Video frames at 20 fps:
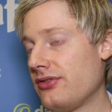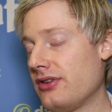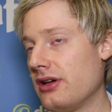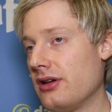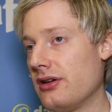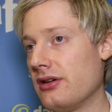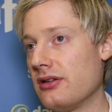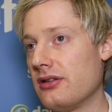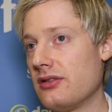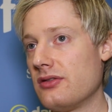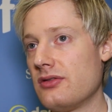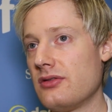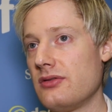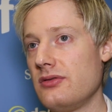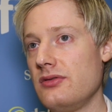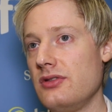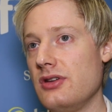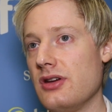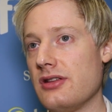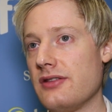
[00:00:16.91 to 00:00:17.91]
The
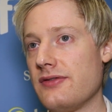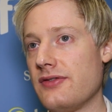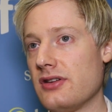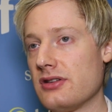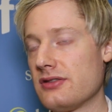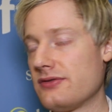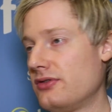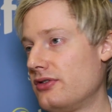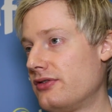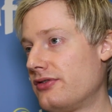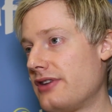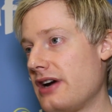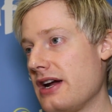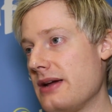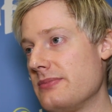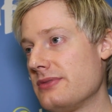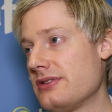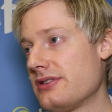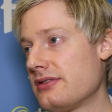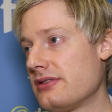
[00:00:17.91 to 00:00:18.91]
first four
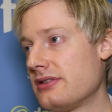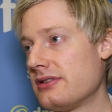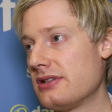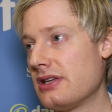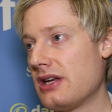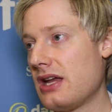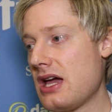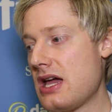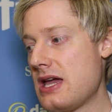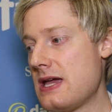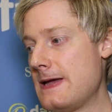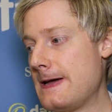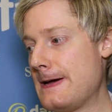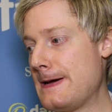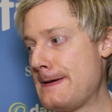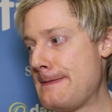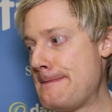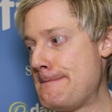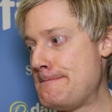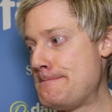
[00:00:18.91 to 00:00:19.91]
frames today,
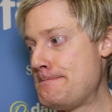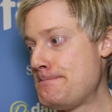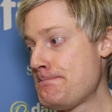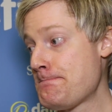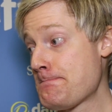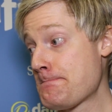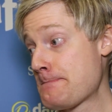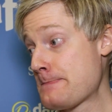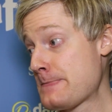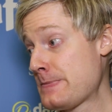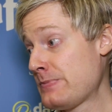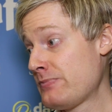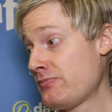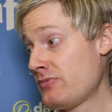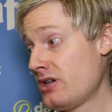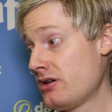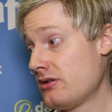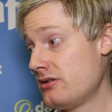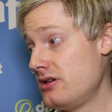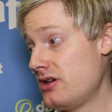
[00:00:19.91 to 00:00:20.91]

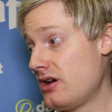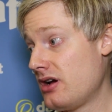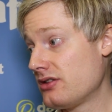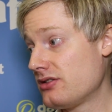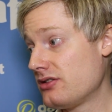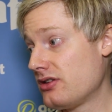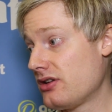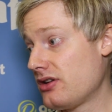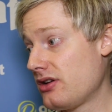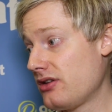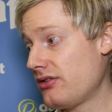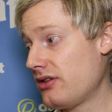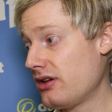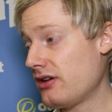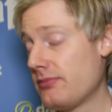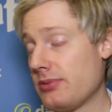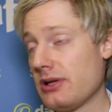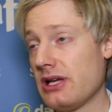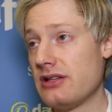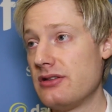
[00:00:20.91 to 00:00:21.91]
I don't think
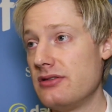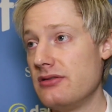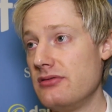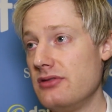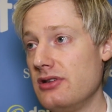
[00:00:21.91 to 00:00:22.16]
I've played,